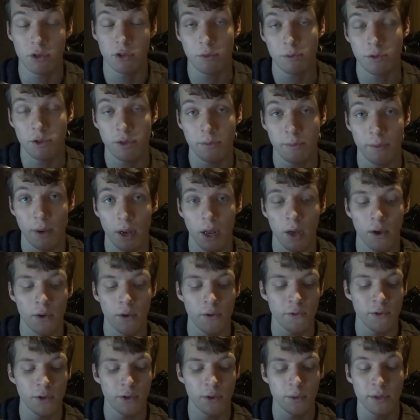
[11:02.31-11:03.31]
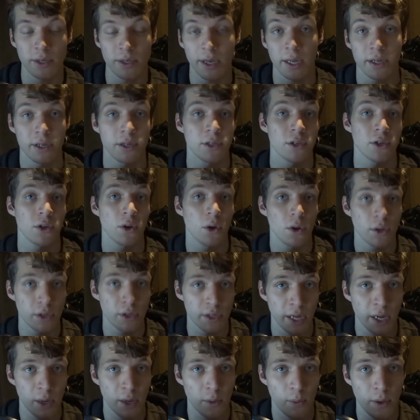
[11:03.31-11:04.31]
below for you to get into contact
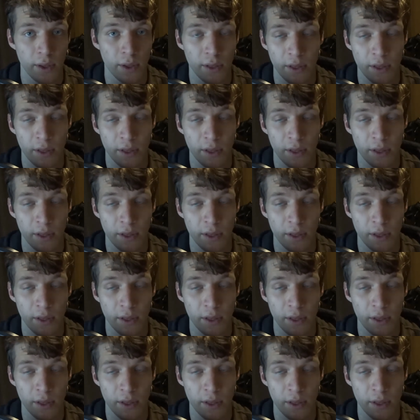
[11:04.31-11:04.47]
with.